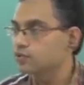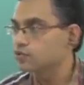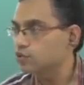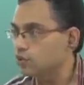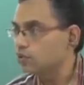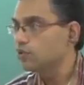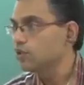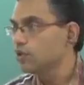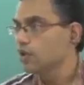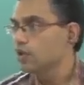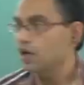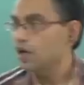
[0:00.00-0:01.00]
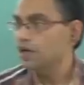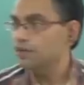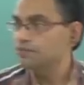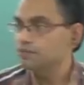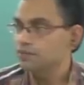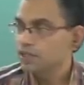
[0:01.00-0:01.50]
So,
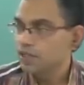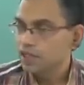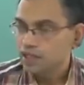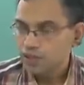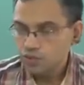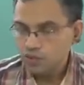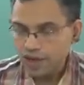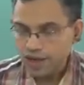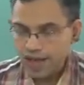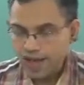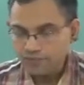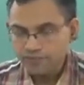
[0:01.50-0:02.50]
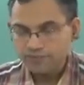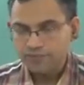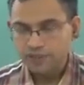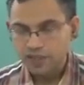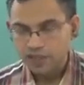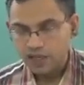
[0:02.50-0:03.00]
you have
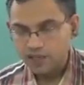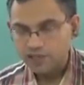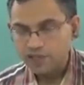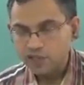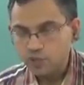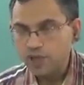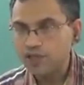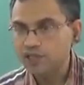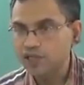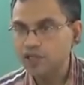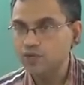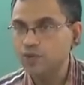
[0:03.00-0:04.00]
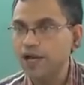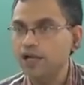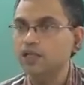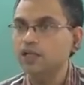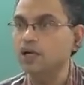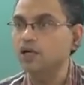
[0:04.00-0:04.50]
a situation where
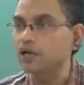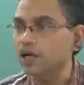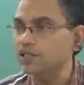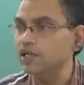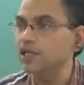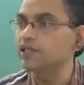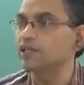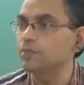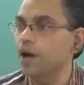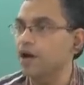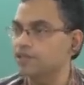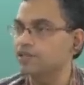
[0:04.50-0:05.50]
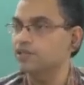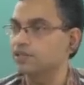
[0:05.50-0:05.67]
conduction is a must,